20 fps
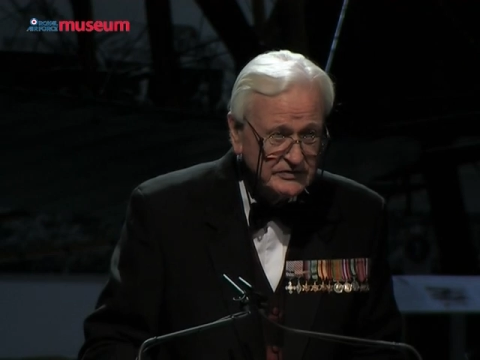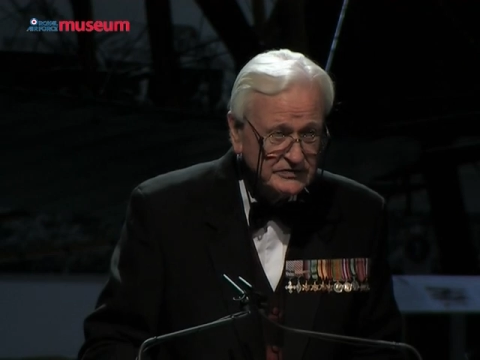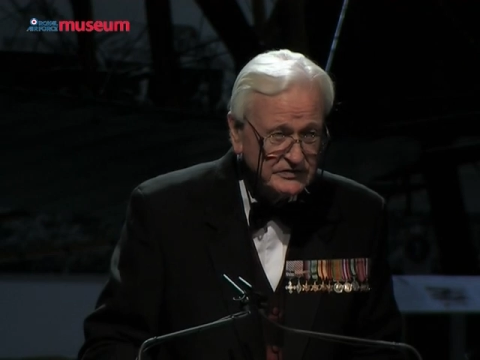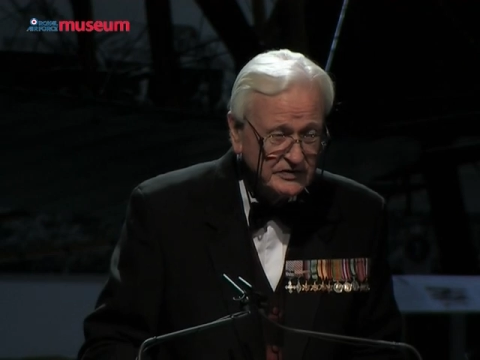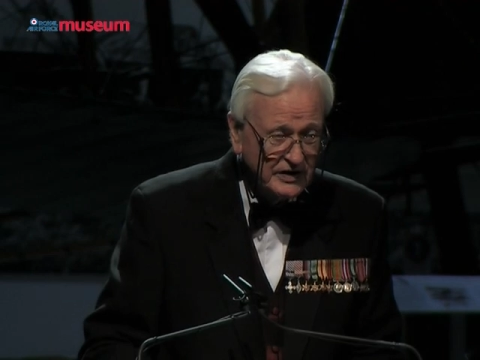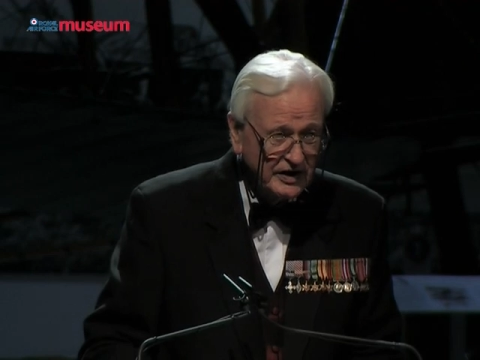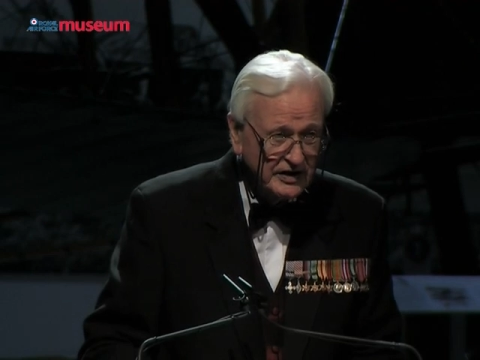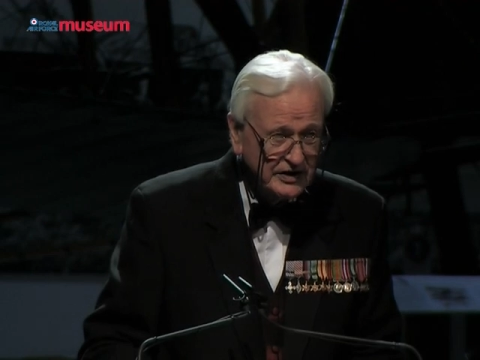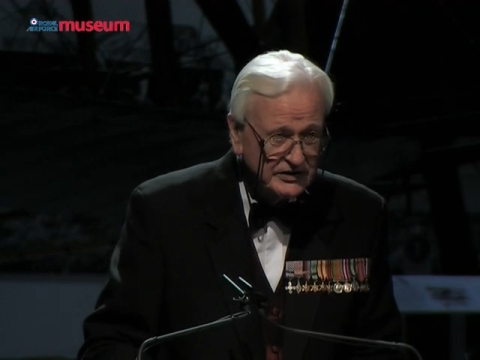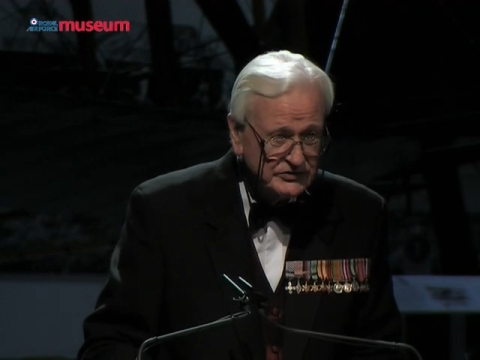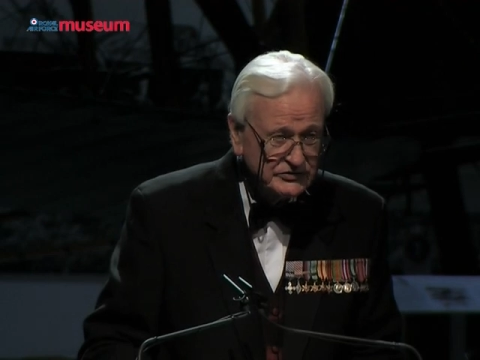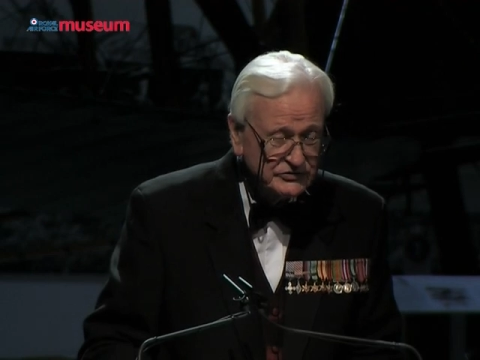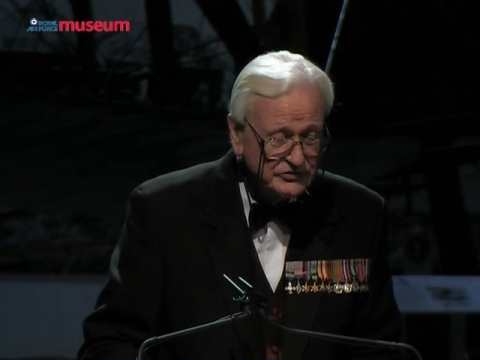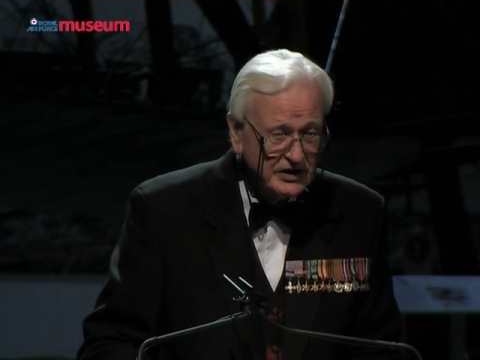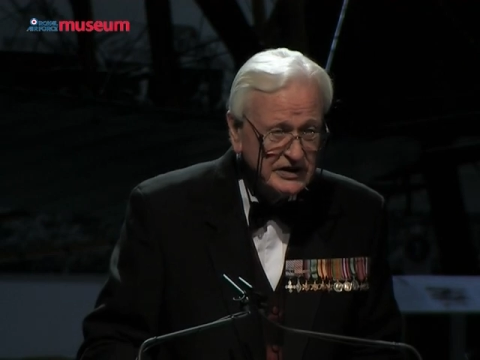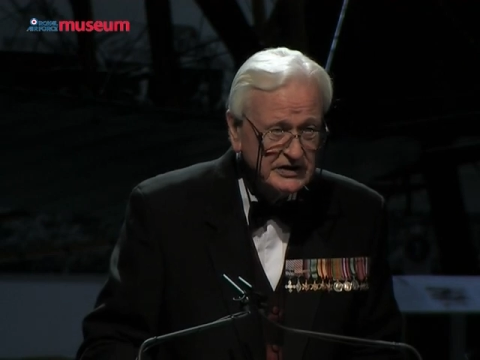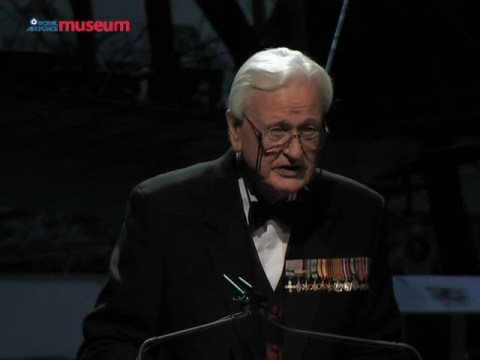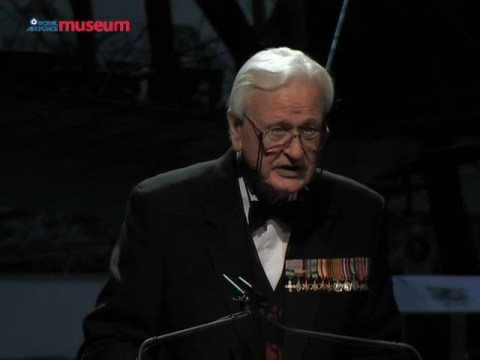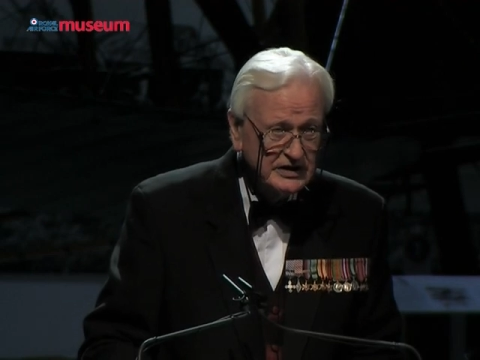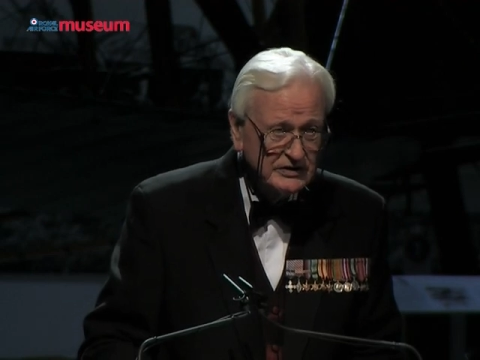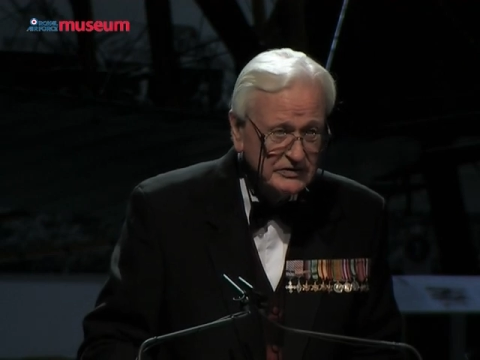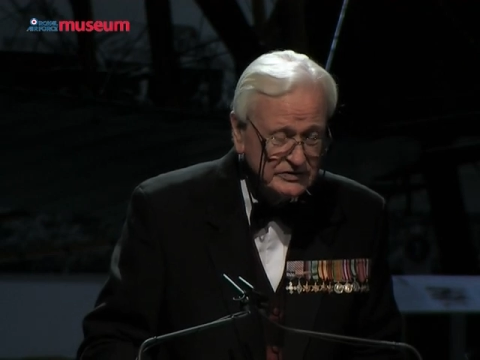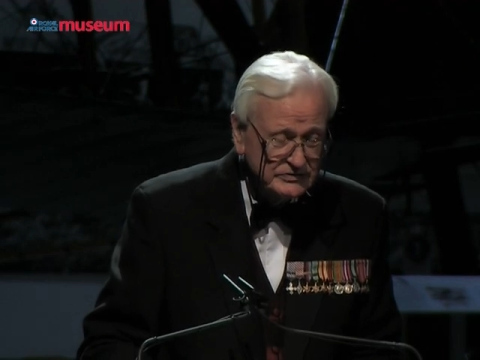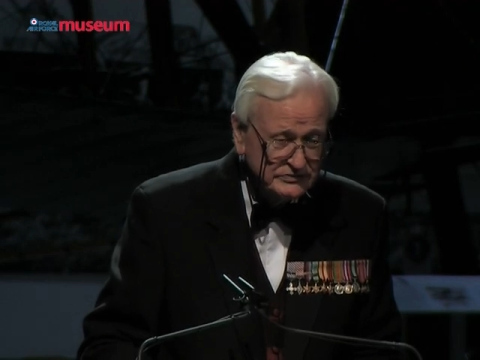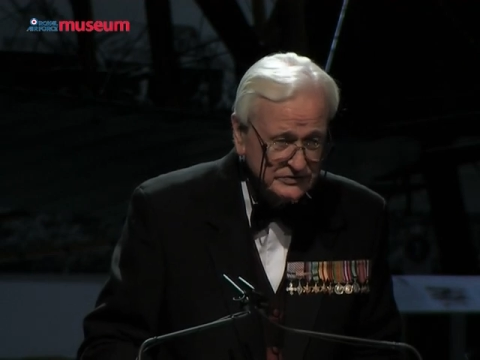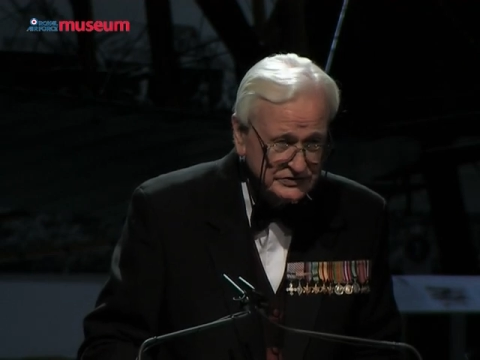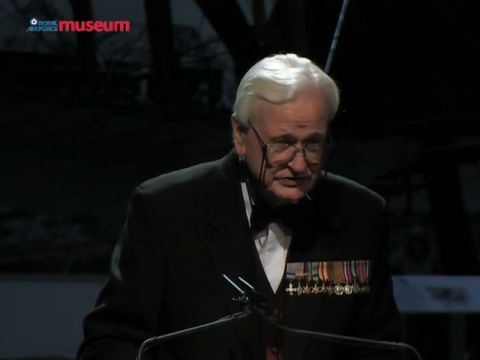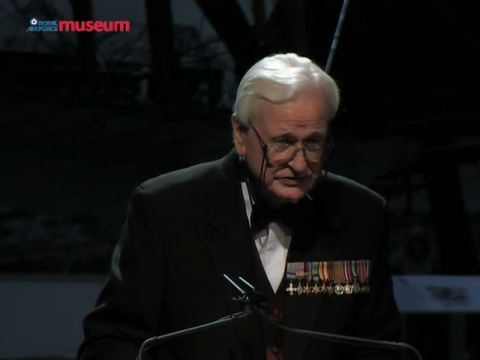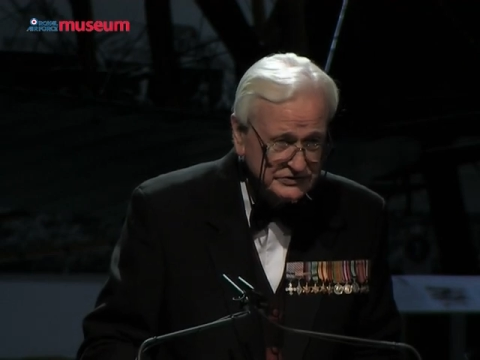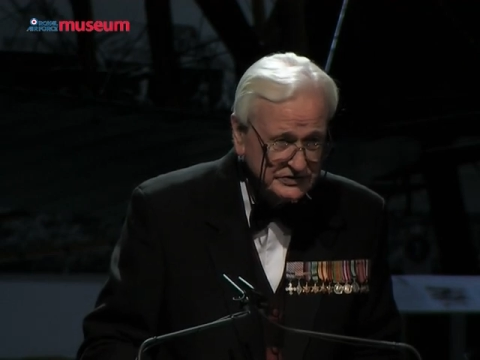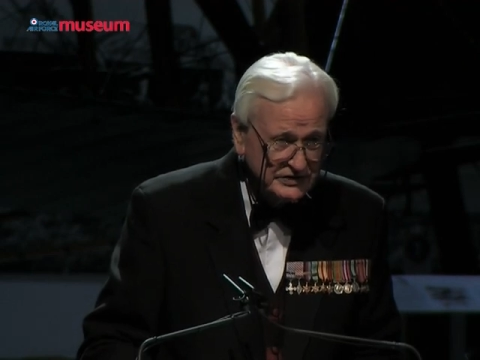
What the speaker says: flying training, which is